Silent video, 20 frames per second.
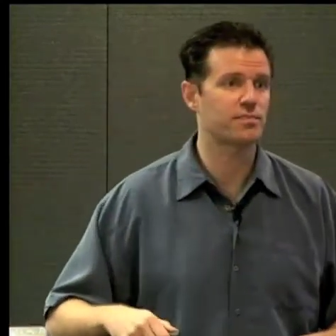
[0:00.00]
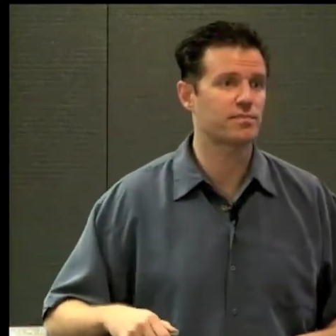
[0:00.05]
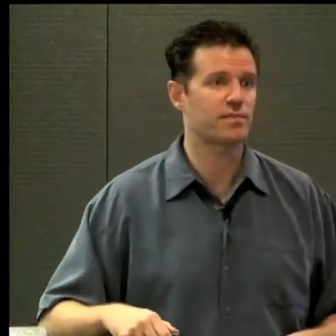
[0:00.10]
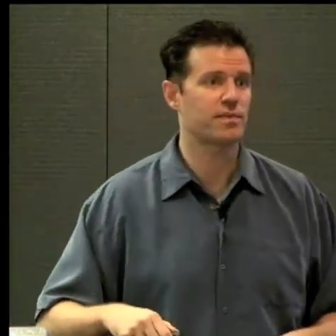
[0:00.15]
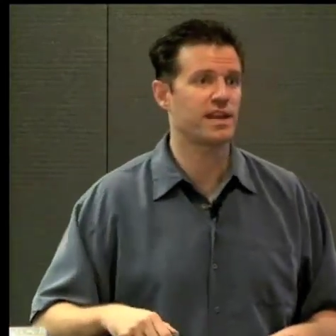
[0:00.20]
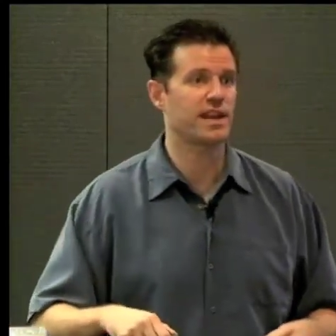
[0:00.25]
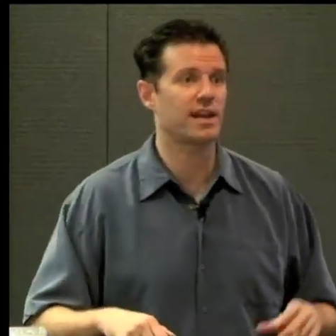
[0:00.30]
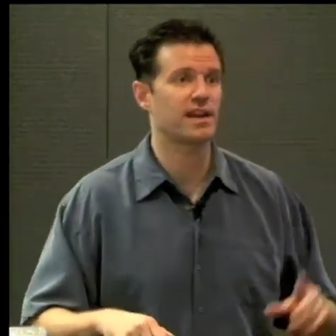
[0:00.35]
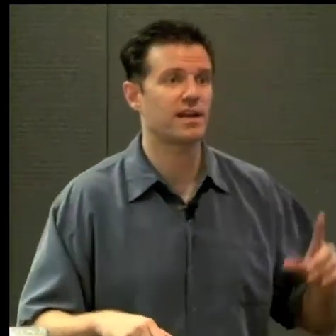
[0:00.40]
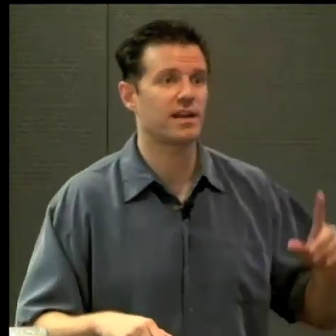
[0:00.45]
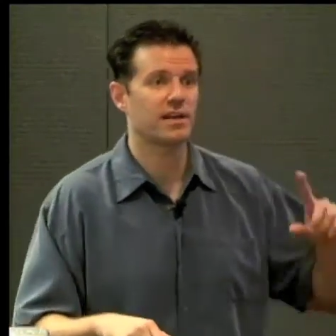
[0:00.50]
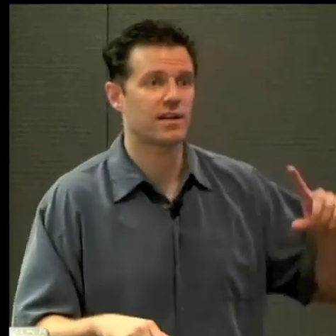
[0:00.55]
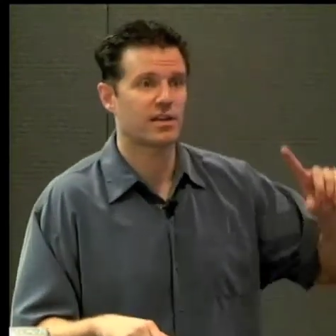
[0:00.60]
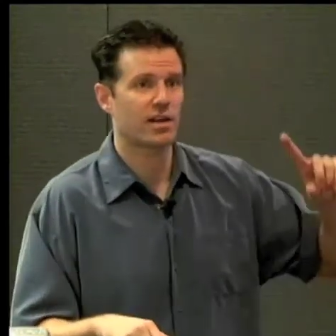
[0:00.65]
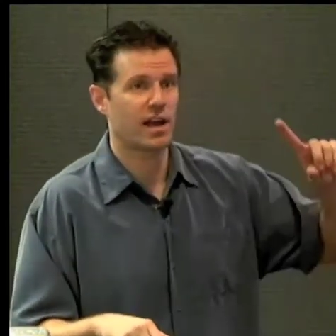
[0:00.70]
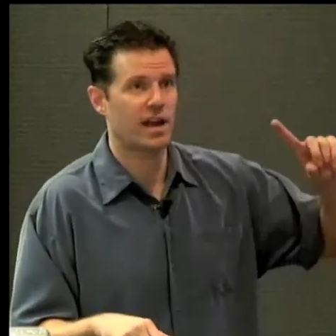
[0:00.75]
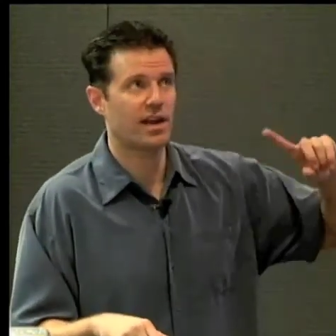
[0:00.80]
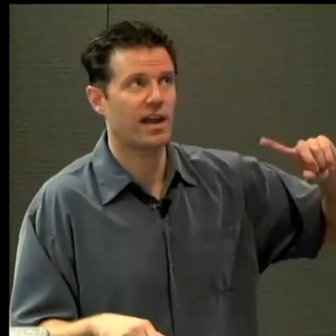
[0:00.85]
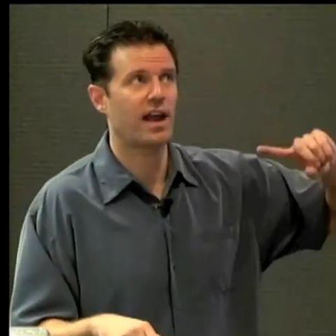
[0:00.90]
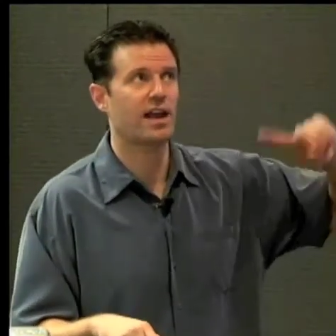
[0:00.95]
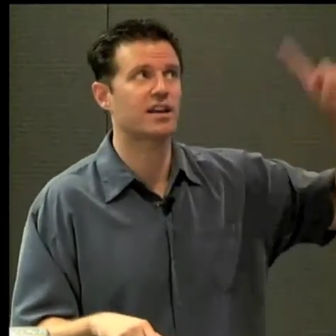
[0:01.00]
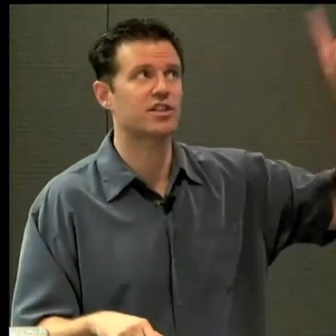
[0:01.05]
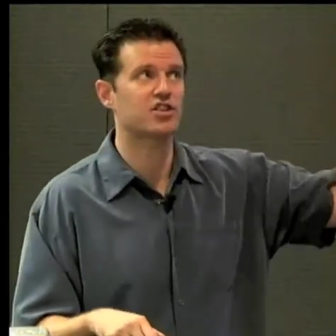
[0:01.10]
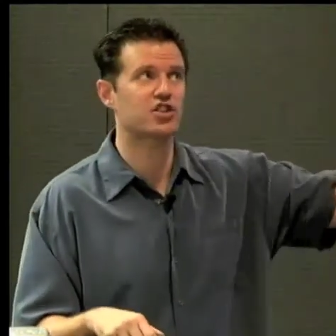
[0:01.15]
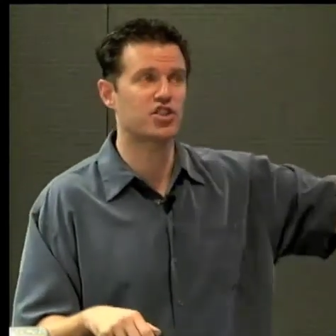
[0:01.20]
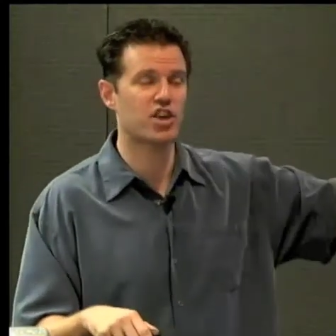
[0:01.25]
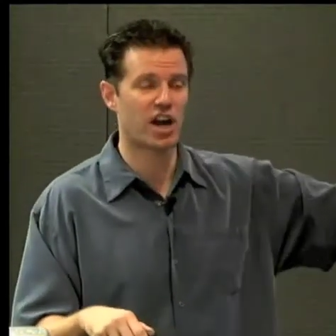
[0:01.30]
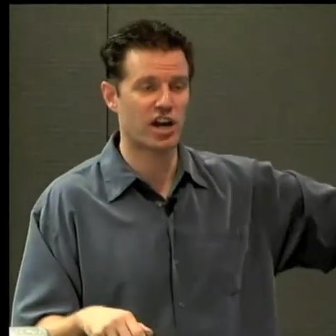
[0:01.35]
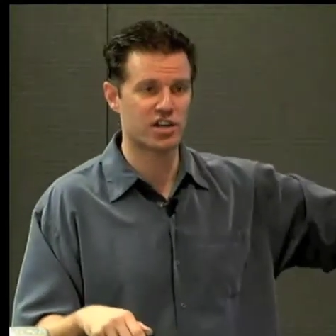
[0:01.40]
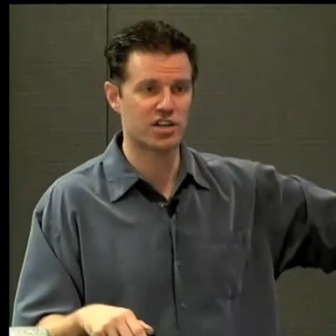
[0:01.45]
the, and it's
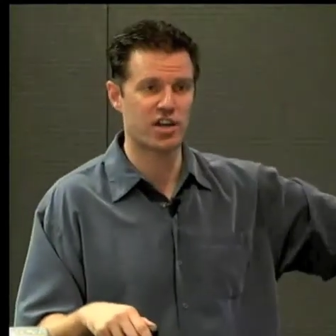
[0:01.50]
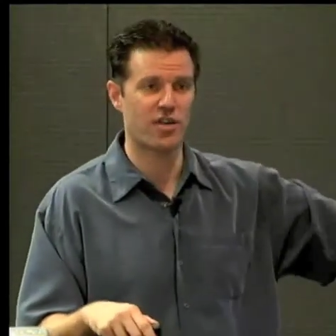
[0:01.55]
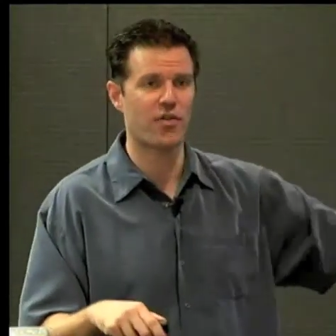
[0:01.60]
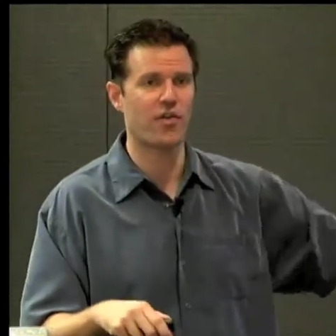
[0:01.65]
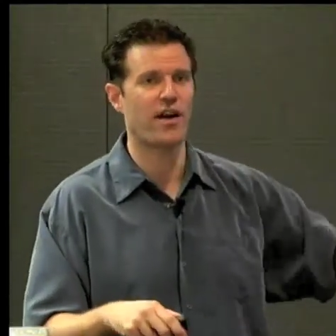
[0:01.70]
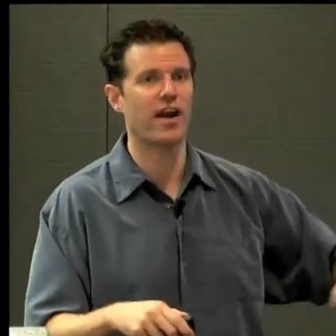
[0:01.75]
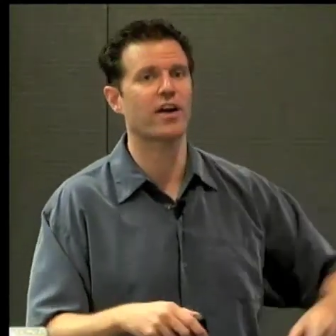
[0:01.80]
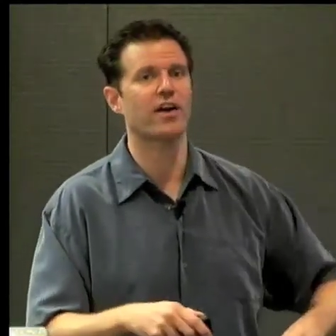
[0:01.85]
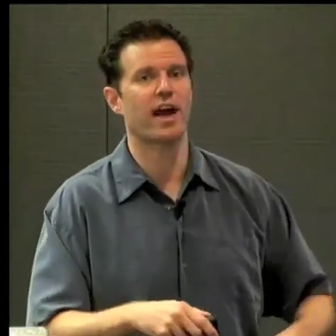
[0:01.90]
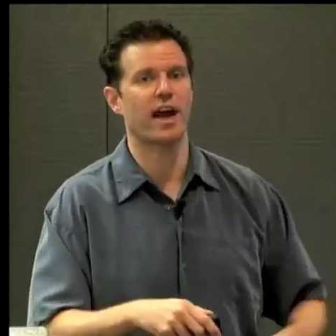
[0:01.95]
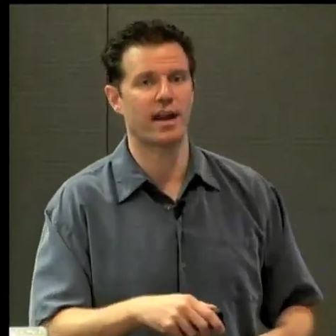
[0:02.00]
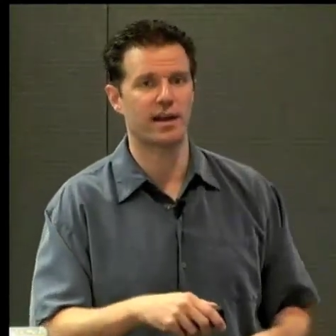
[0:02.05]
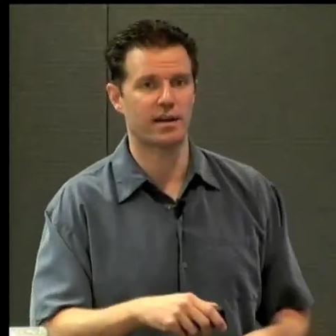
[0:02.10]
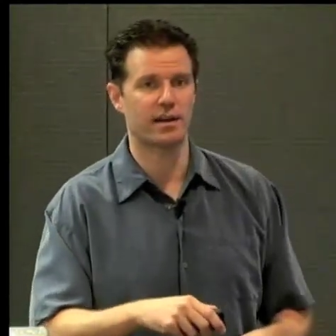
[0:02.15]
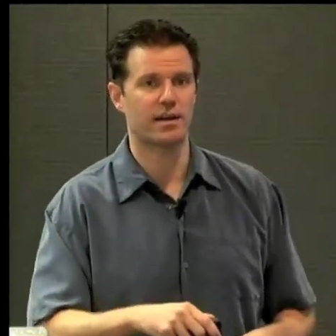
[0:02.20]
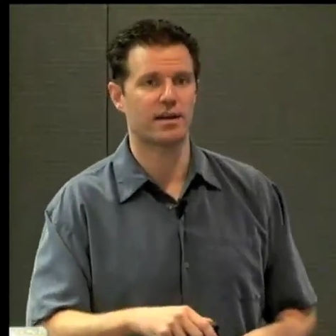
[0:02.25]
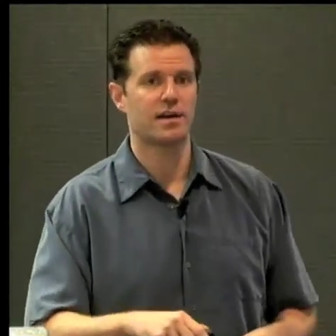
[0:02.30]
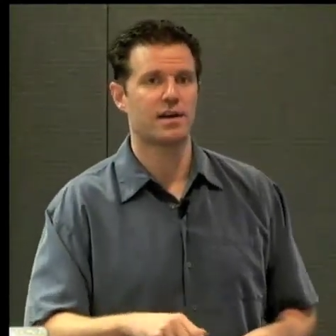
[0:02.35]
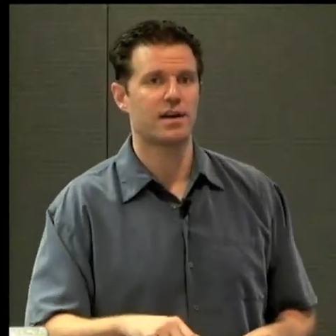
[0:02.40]
charged on their end.